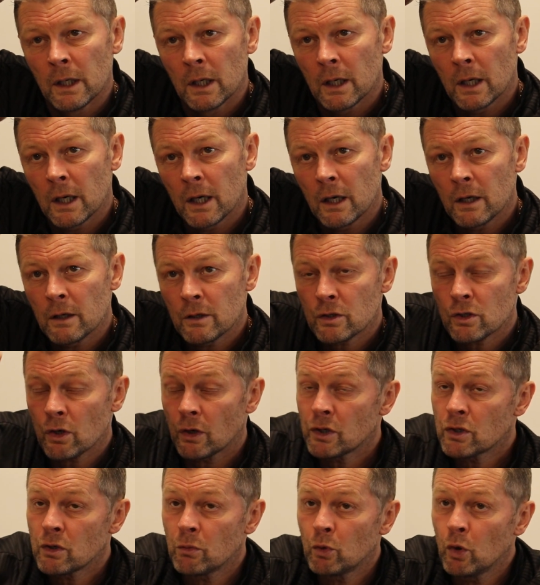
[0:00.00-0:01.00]

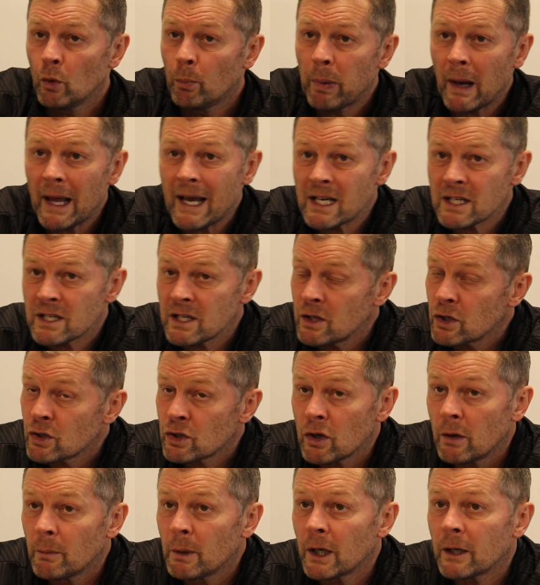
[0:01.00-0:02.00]
Signed some good players in the
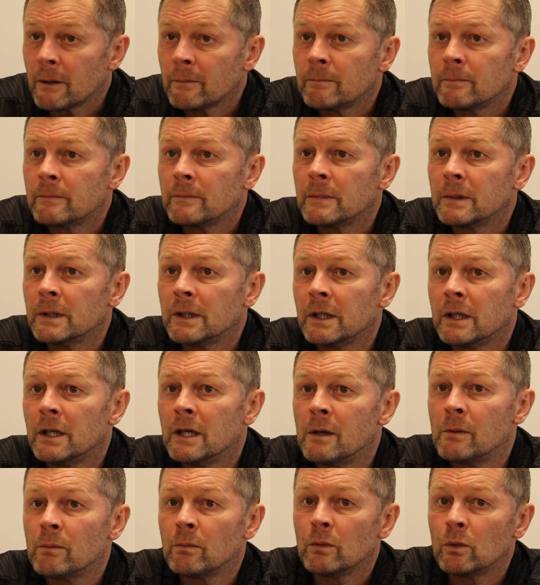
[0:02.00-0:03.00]
summer.
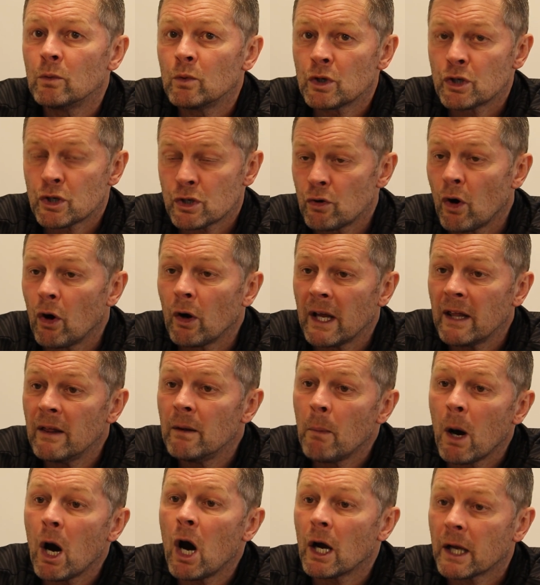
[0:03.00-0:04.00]
Were strong in
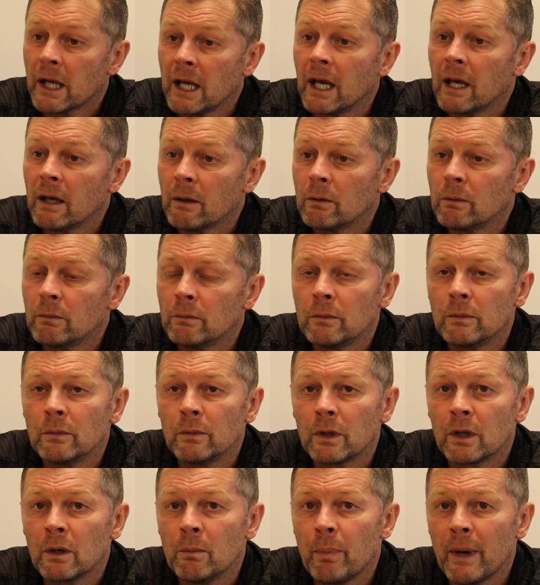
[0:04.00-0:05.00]
the market.
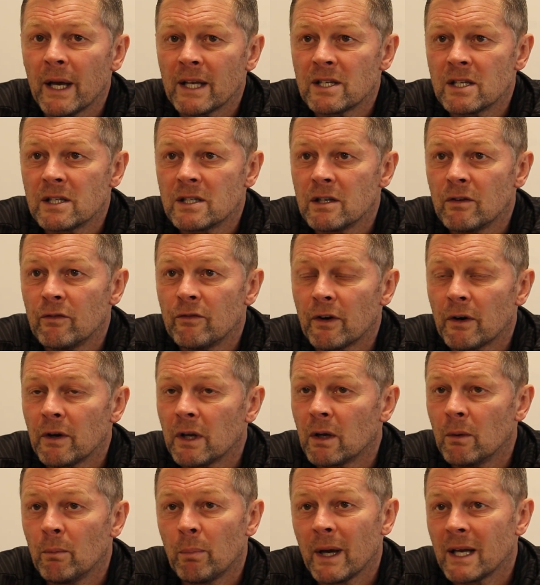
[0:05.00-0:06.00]
Were competitive,
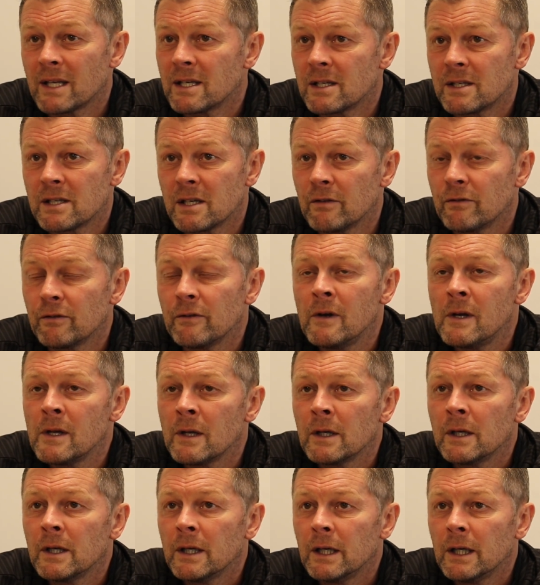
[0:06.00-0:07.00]
very competitive.
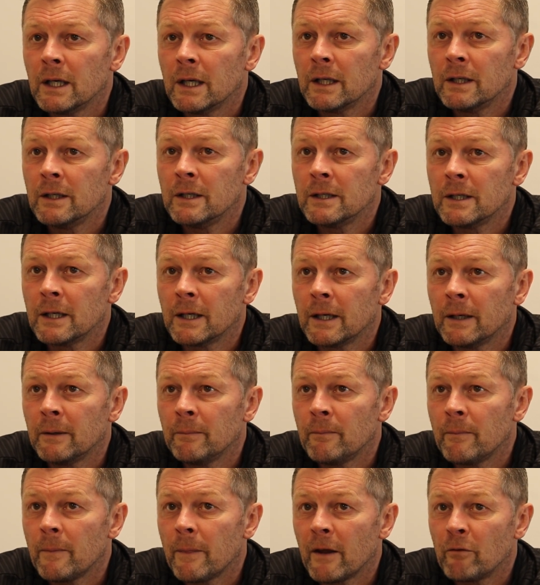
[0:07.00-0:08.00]

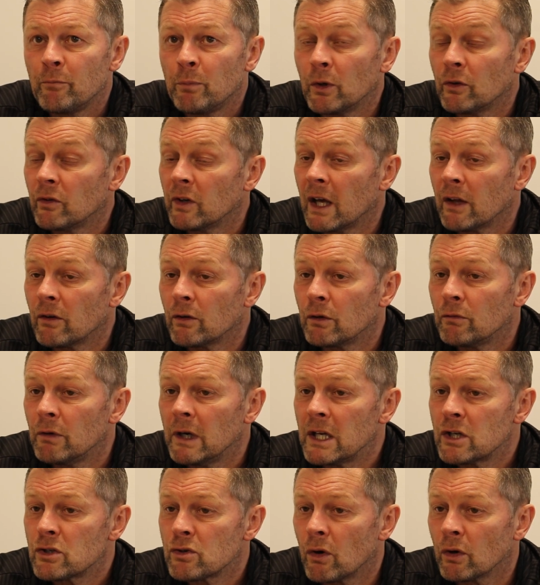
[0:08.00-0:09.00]
And they've put together a
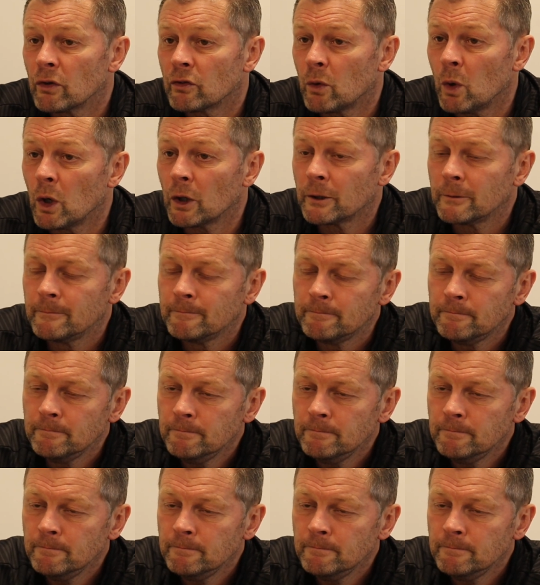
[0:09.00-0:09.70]
really strong squad.